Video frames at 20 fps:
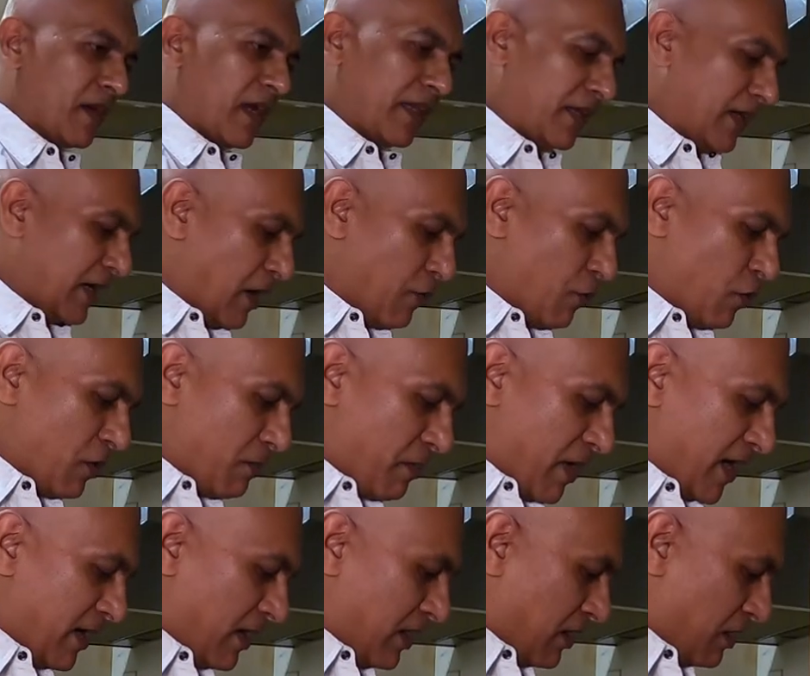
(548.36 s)
I think I won't
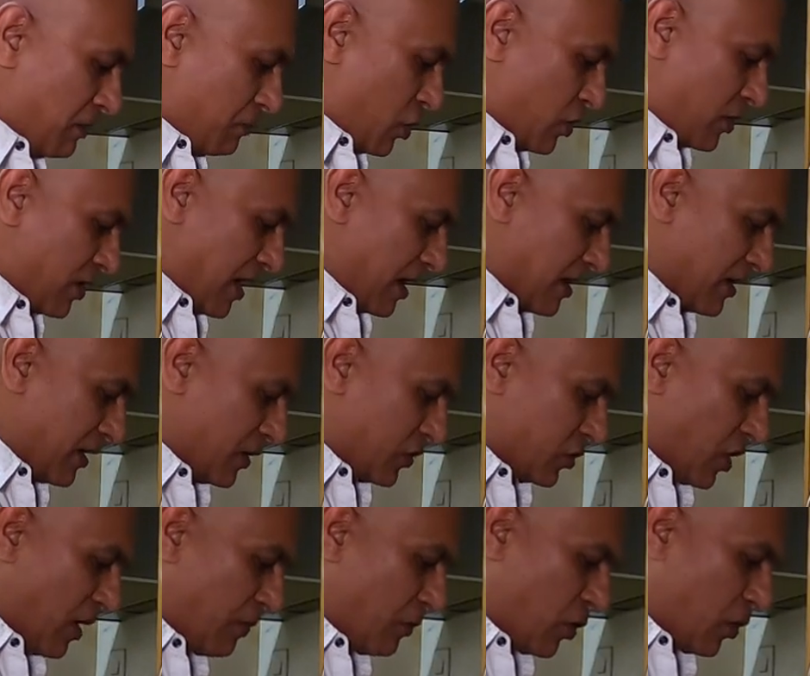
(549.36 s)
mind a little more
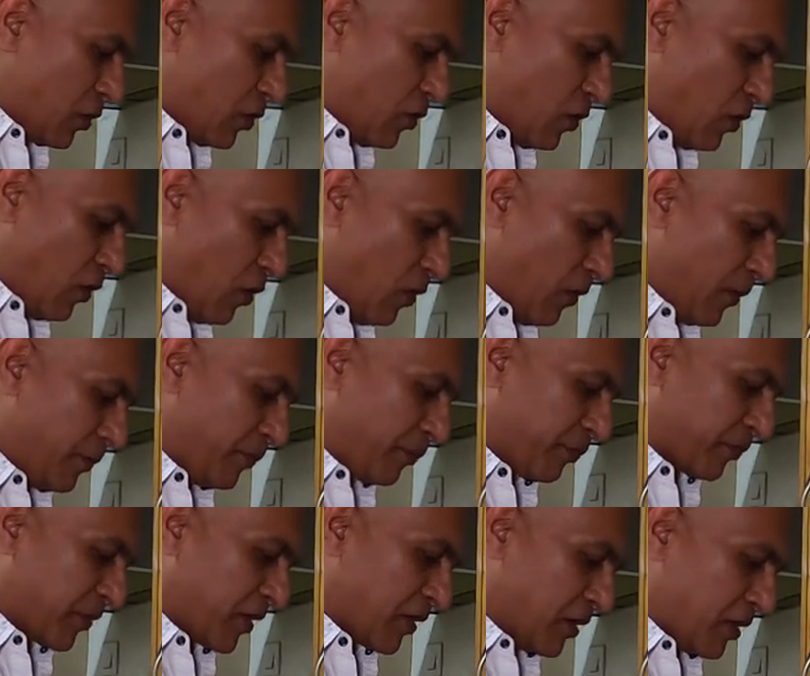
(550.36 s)
tartness, so I'm going to
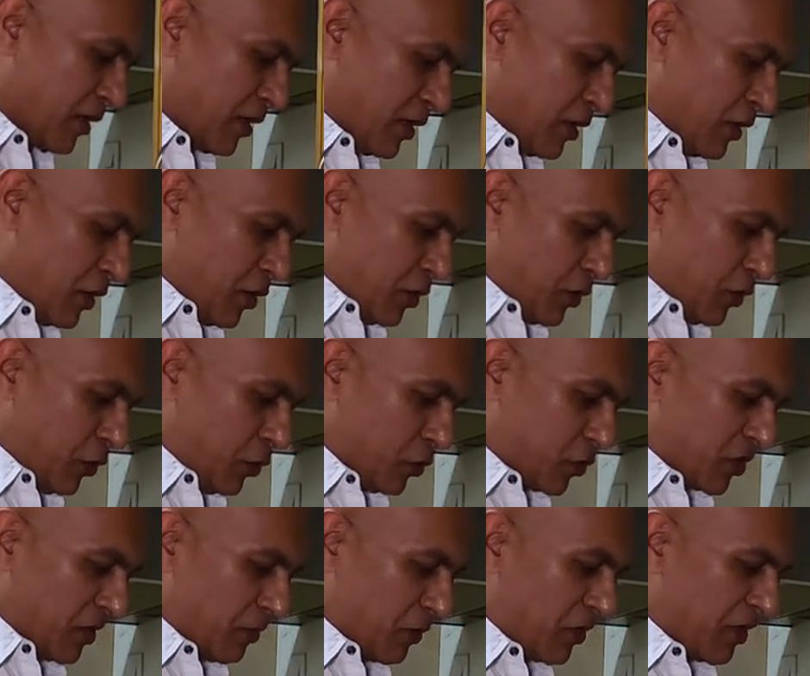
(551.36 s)

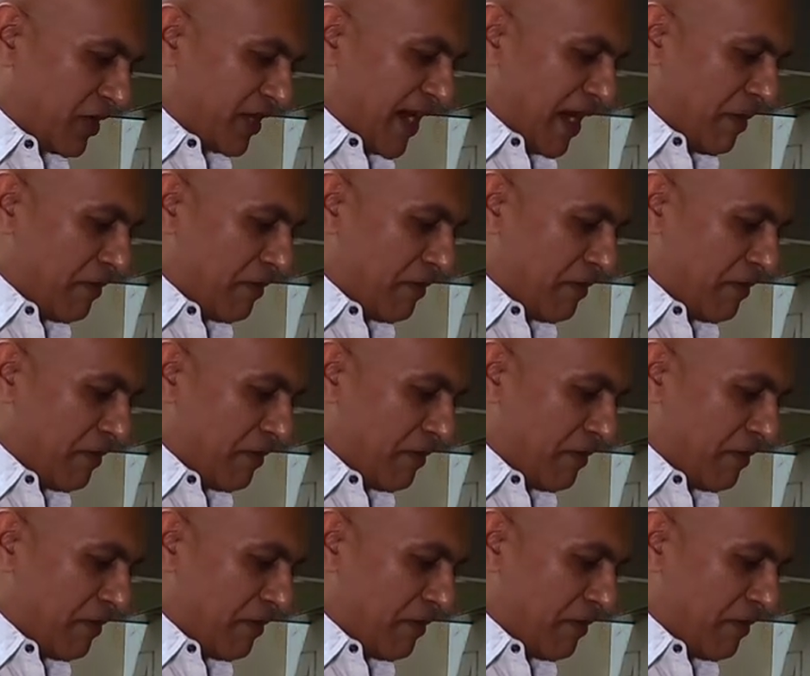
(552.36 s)
use some of the